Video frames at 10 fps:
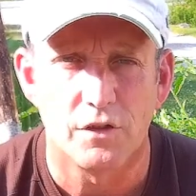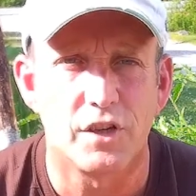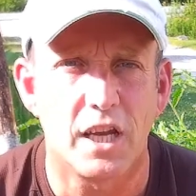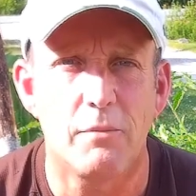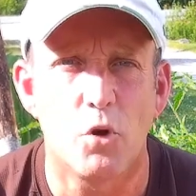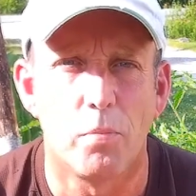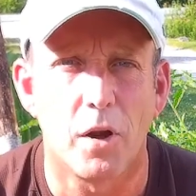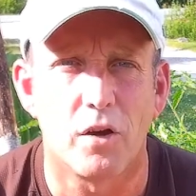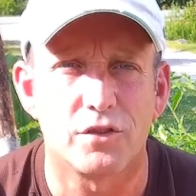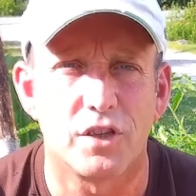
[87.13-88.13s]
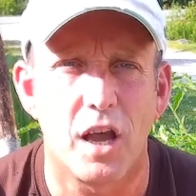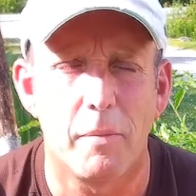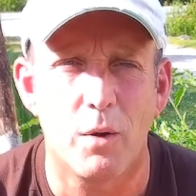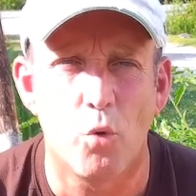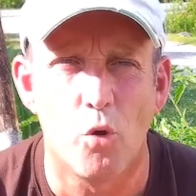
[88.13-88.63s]
keep your plants a
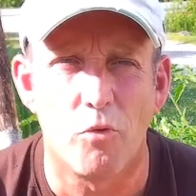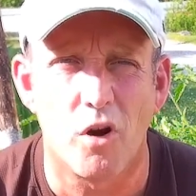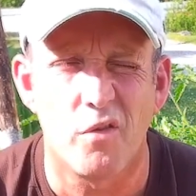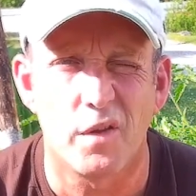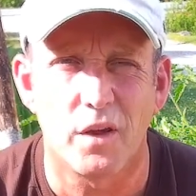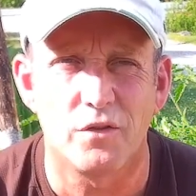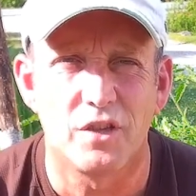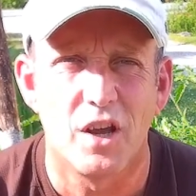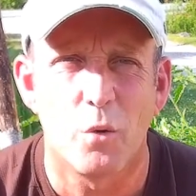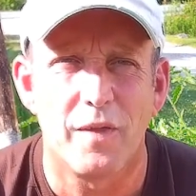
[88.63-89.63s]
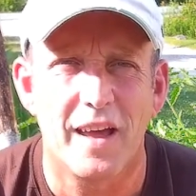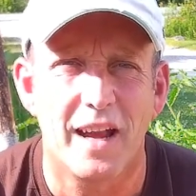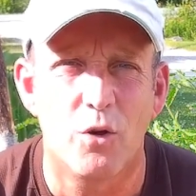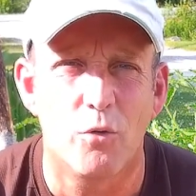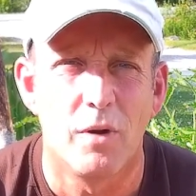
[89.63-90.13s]
bit warmer over those when that
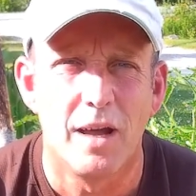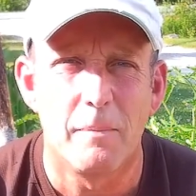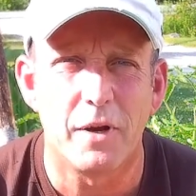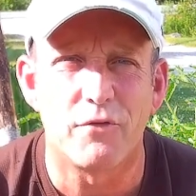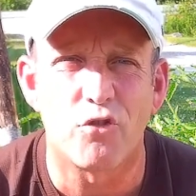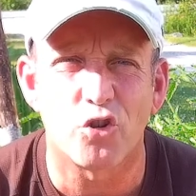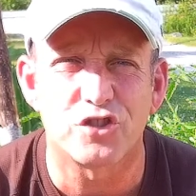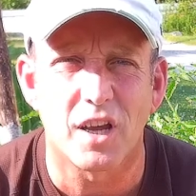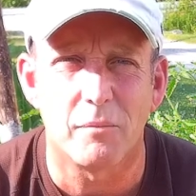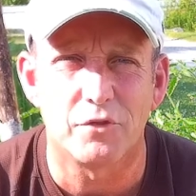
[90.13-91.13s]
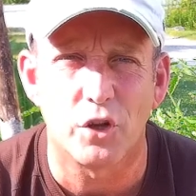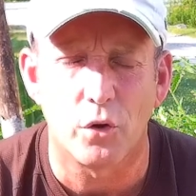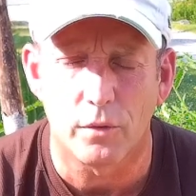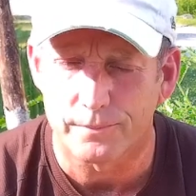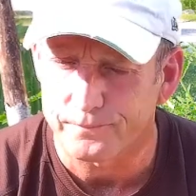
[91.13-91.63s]
little bit of frost comes
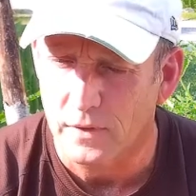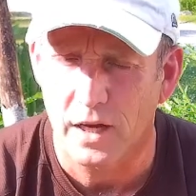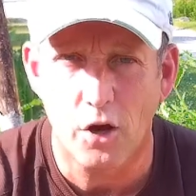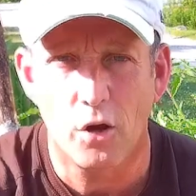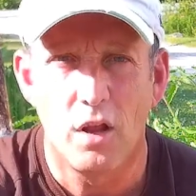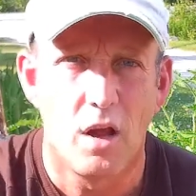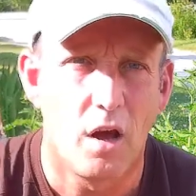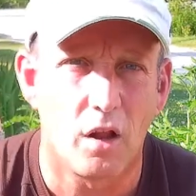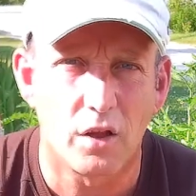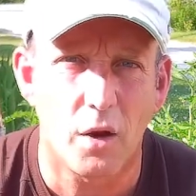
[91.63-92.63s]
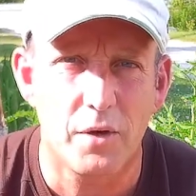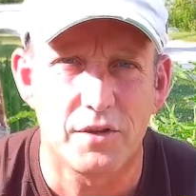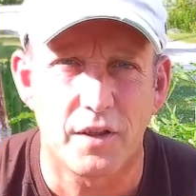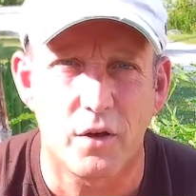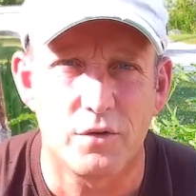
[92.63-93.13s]
along. And I'll go
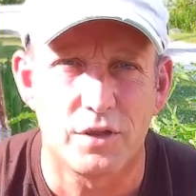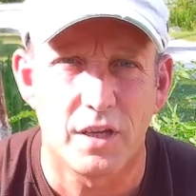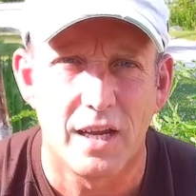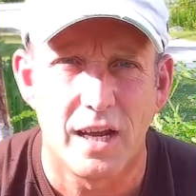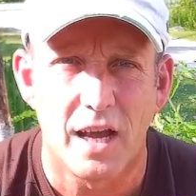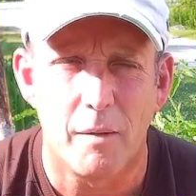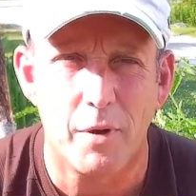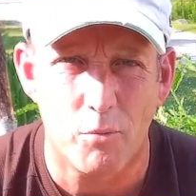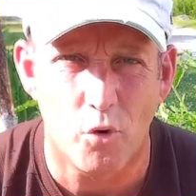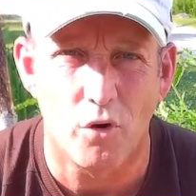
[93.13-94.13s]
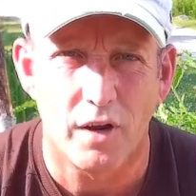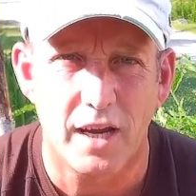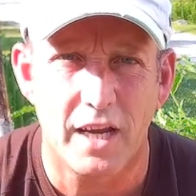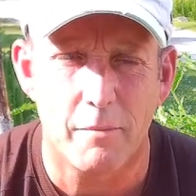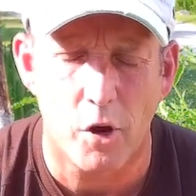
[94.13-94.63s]
into those a bit more
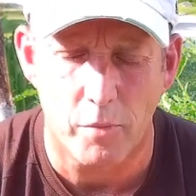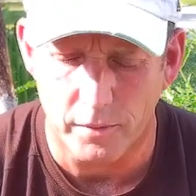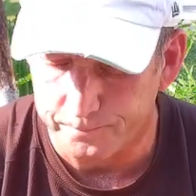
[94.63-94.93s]
in a moment.